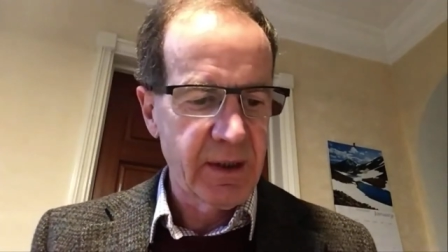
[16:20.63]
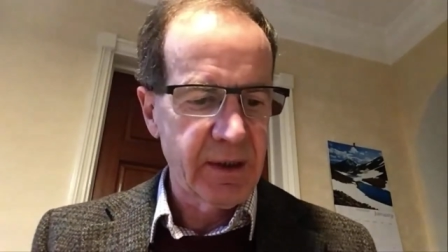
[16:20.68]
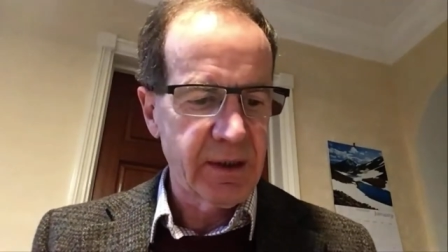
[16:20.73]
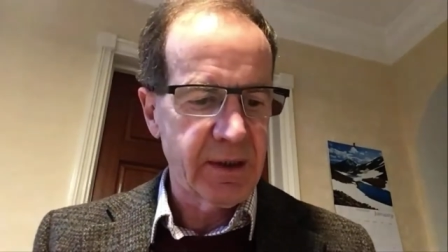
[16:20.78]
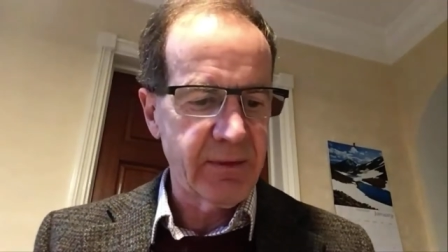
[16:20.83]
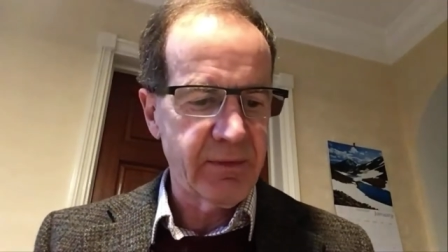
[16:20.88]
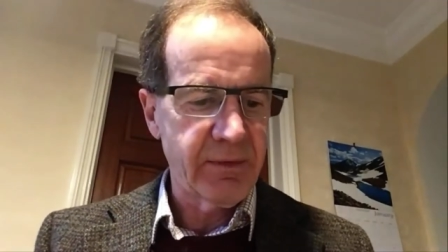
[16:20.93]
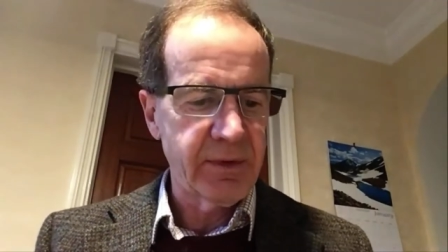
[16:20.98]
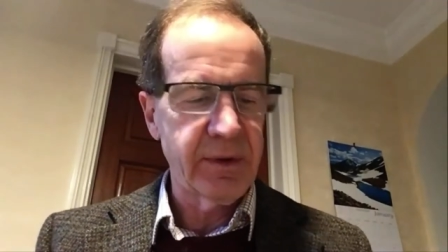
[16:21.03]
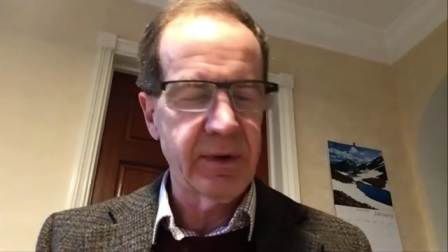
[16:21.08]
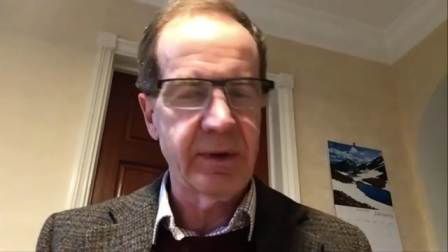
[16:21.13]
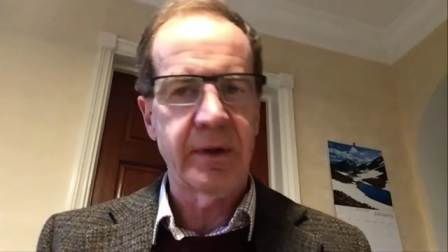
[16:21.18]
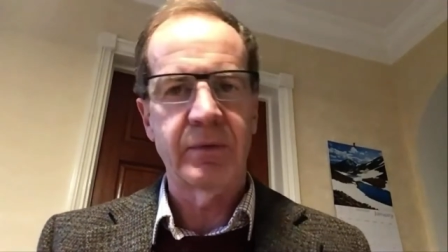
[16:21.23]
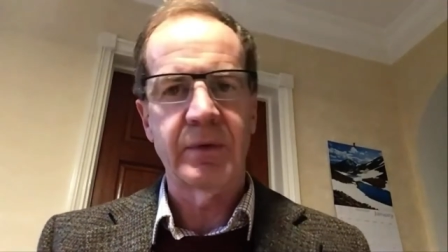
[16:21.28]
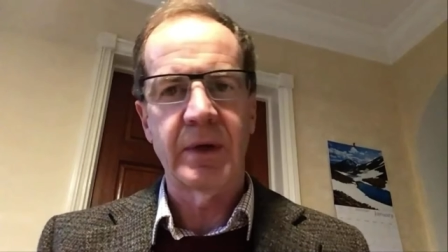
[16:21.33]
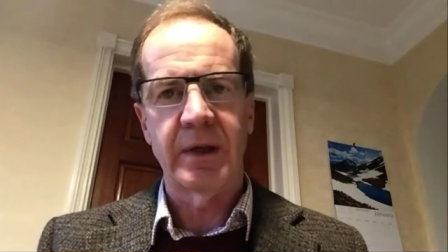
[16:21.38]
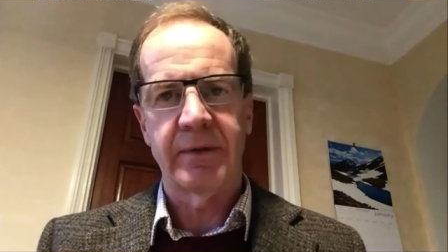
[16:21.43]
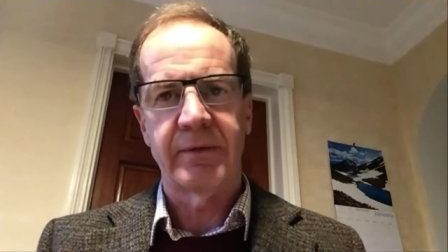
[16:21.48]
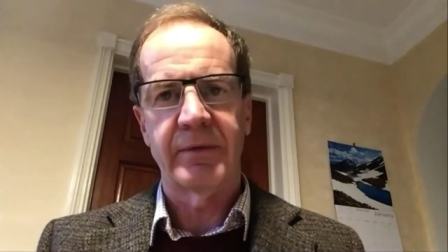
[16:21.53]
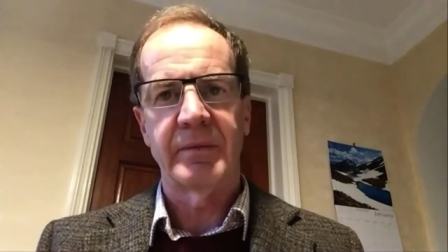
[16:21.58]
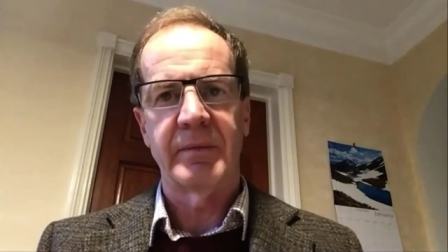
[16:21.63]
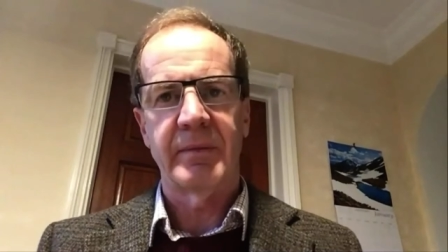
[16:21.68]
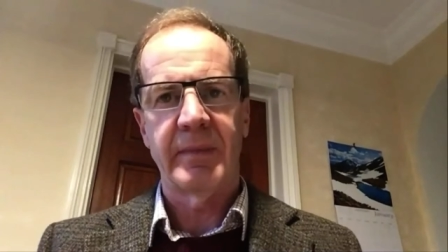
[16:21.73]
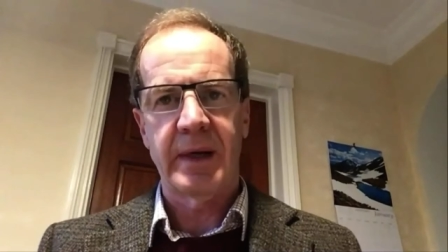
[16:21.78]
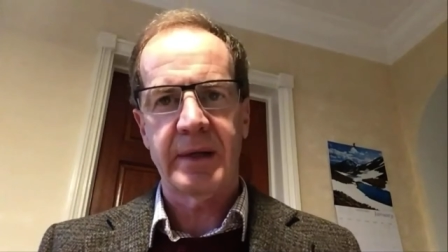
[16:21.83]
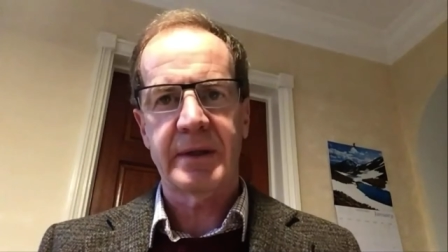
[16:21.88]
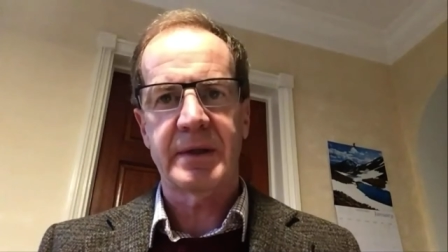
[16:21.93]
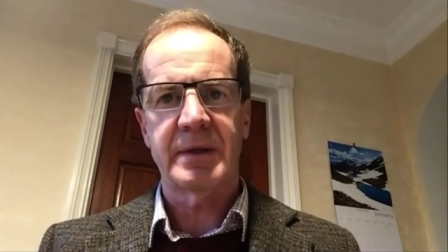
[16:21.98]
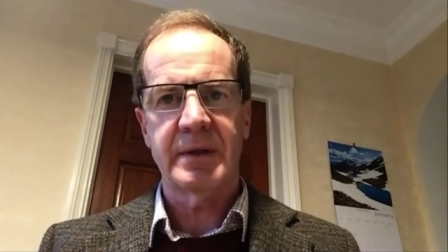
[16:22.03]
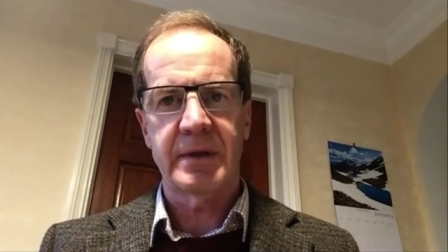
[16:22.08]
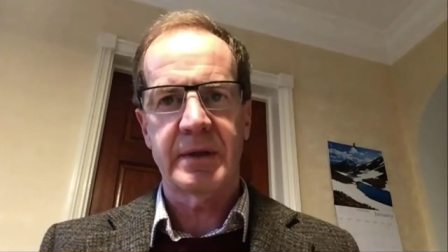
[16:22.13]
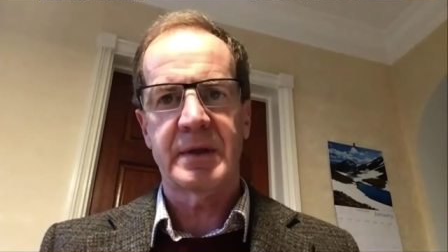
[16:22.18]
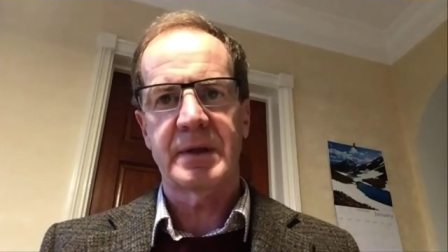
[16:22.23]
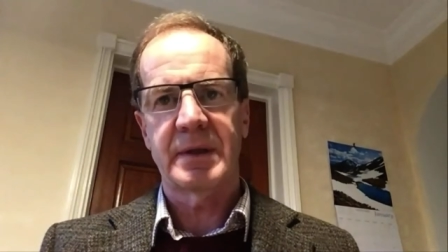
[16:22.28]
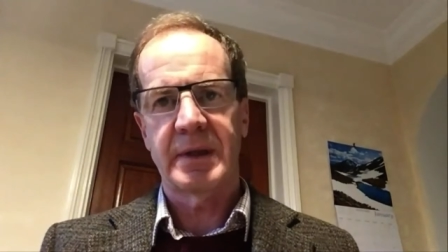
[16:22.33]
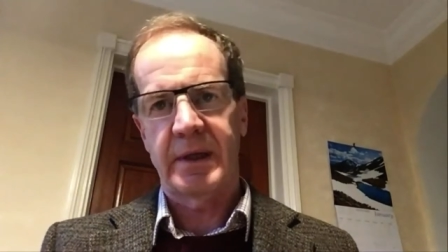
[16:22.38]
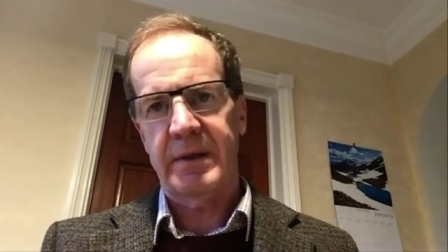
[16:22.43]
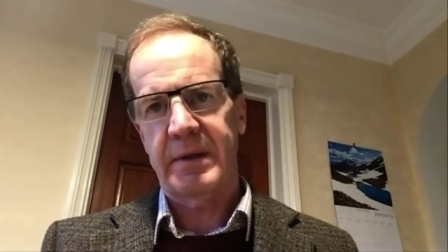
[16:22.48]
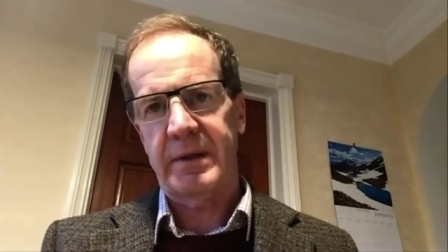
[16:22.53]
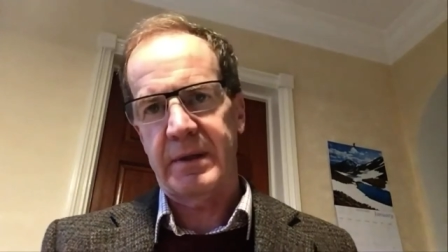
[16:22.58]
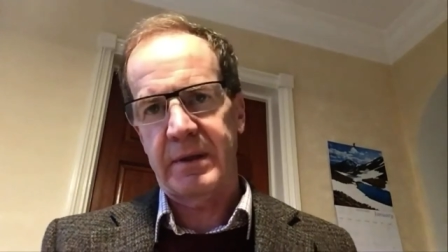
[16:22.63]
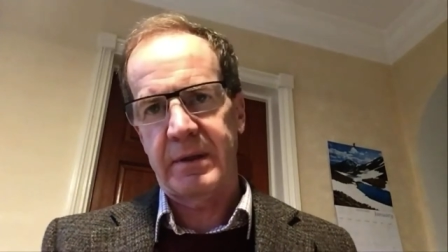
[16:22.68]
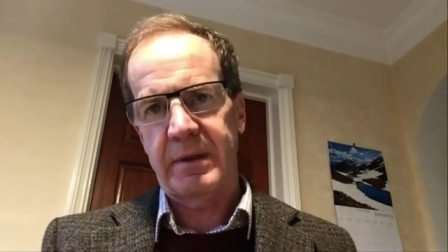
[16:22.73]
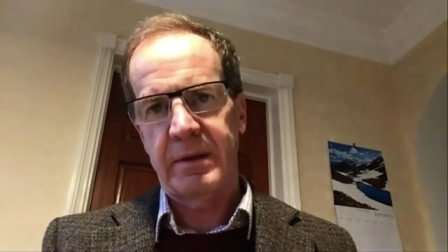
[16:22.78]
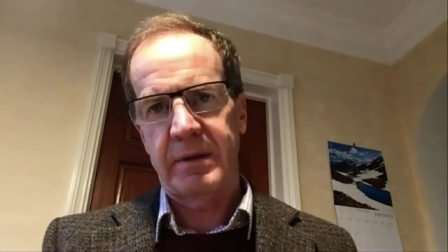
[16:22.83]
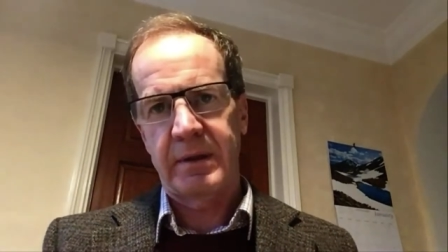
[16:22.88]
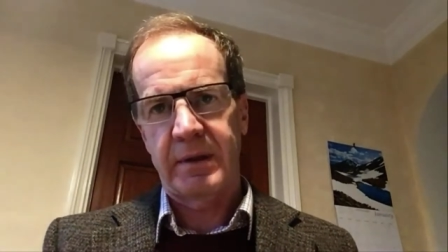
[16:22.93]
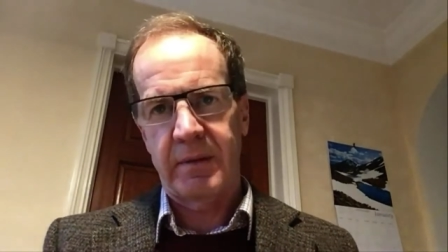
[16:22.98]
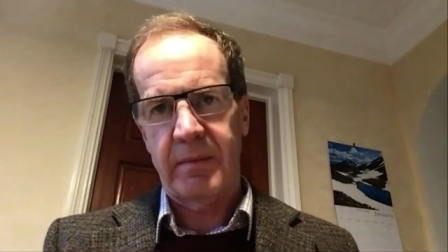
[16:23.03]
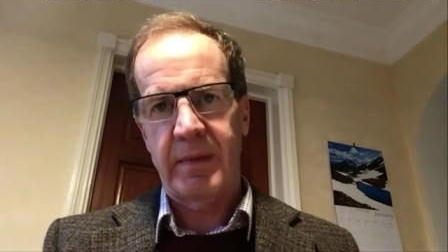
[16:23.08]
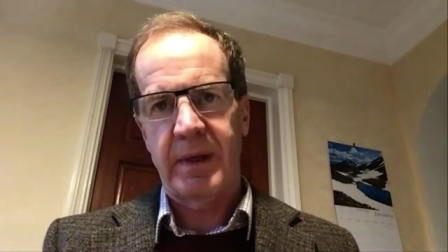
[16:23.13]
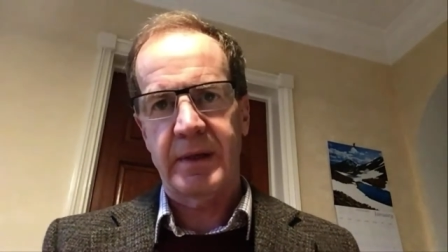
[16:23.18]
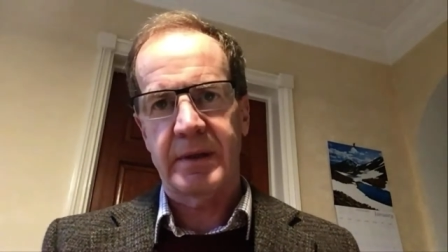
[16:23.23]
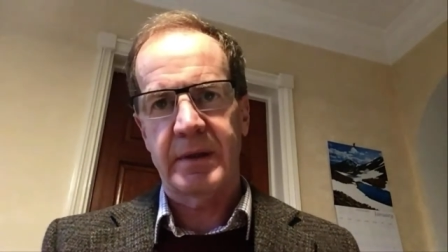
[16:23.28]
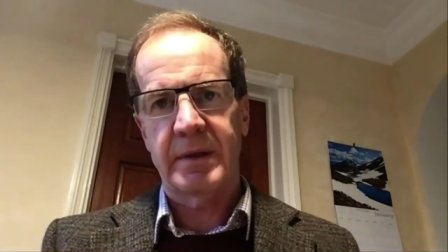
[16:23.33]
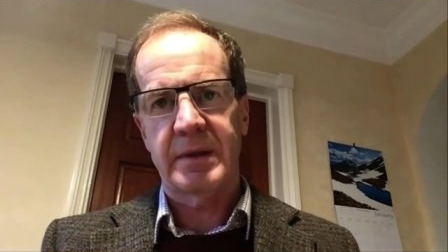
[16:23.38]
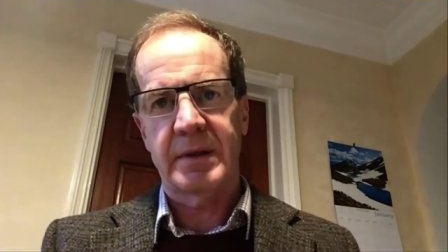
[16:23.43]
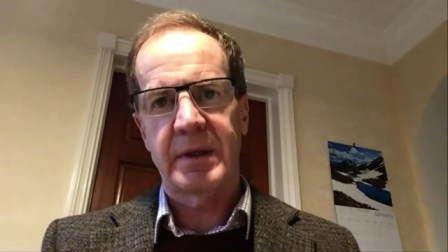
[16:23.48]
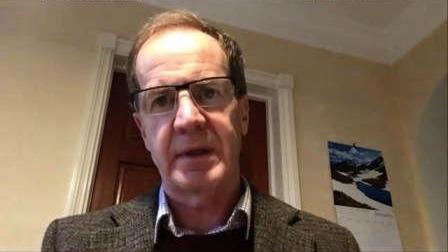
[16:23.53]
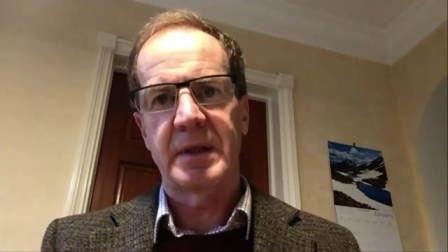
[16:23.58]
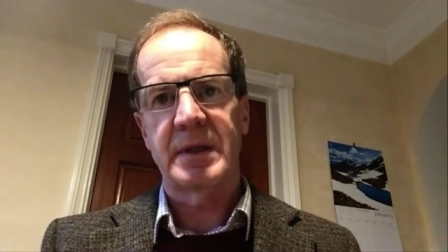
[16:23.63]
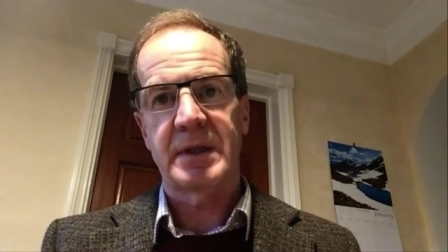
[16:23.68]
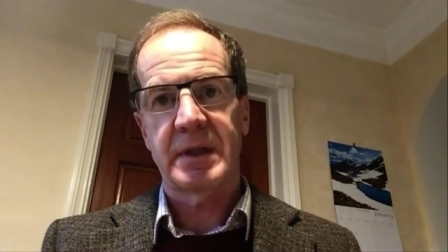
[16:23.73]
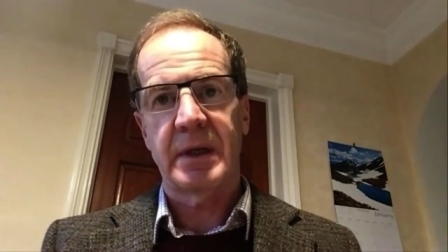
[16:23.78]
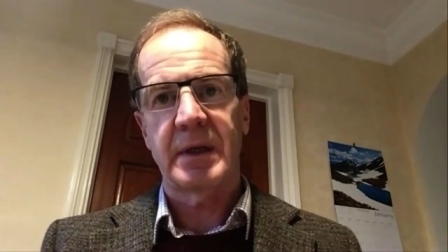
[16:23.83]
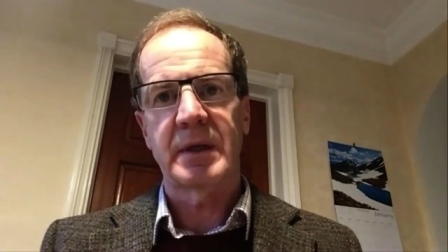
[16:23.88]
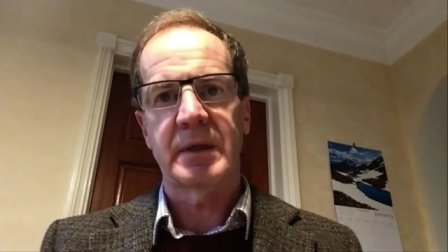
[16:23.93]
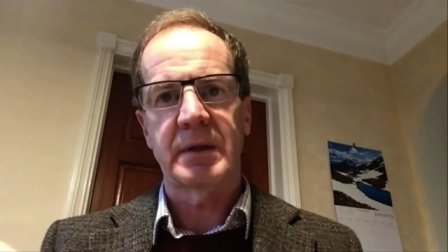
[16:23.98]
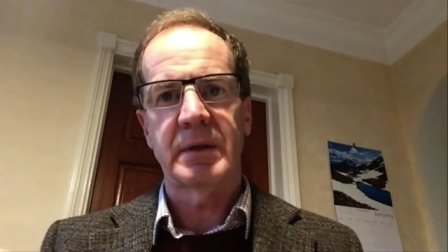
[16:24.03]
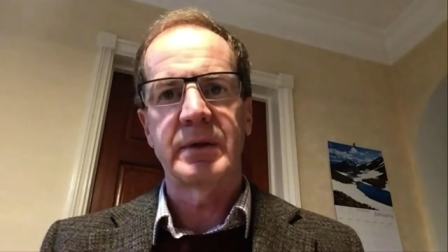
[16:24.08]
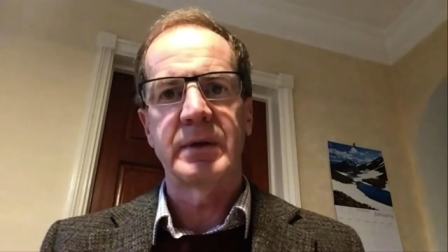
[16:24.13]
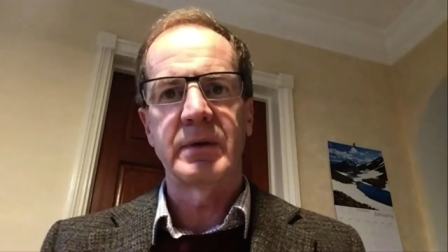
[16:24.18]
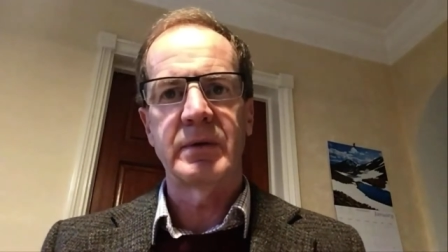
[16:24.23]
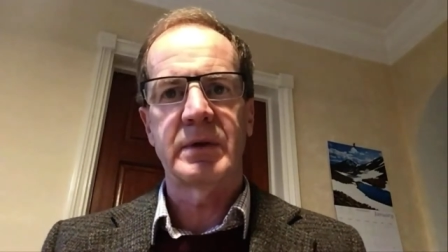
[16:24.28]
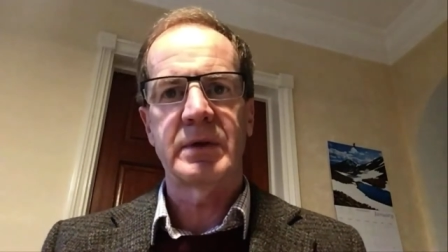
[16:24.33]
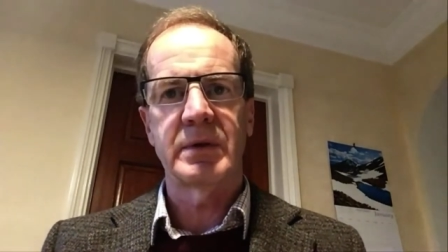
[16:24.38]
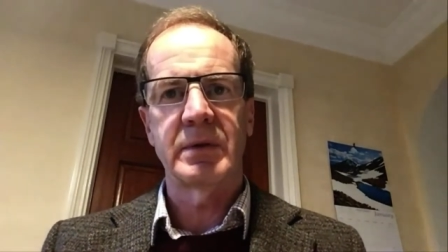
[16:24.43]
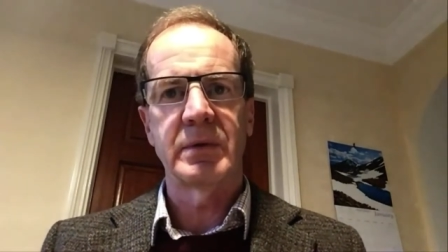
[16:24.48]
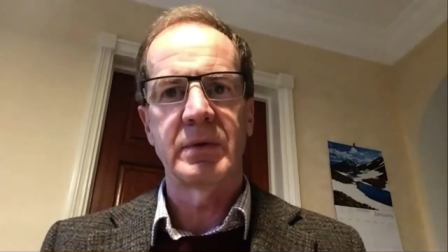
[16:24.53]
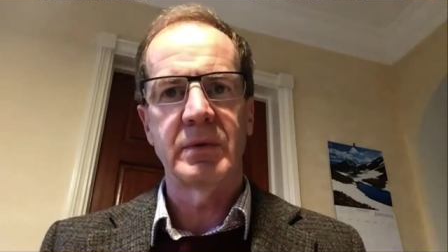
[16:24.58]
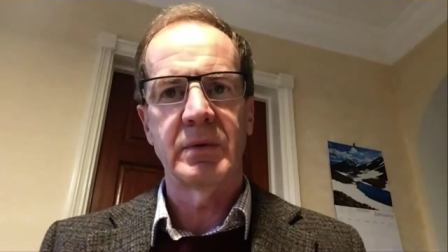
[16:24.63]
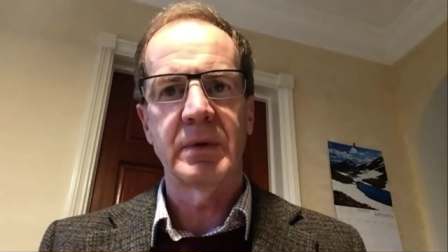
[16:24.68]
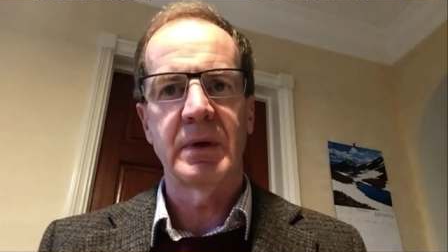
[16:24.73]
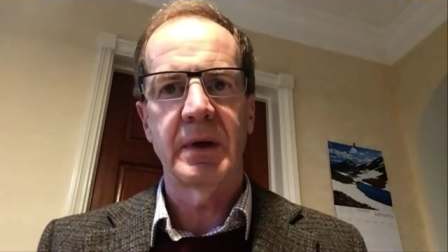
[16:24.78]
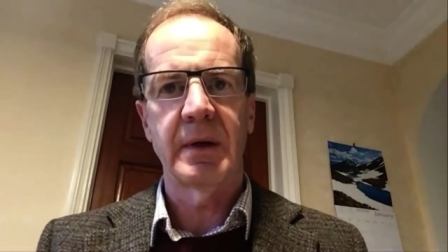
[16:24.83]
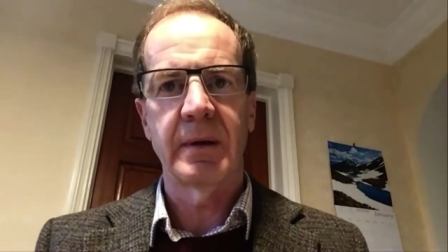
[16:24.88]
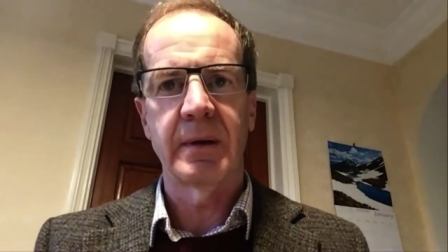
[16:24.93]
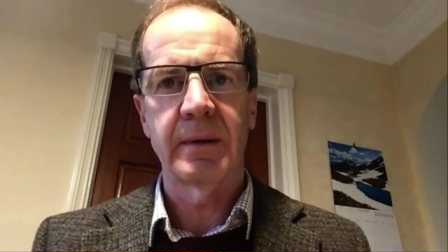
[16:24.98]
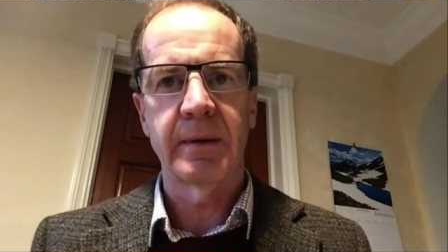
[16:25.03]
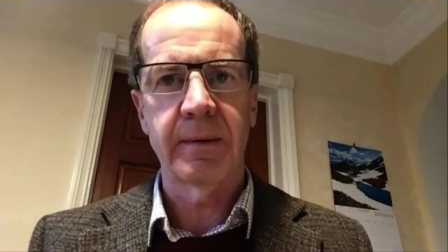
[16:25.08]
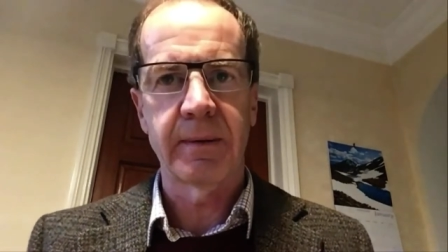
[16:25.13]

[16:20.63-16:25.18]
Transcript: given that the relevant matters, that's the matters that entitle you to uh,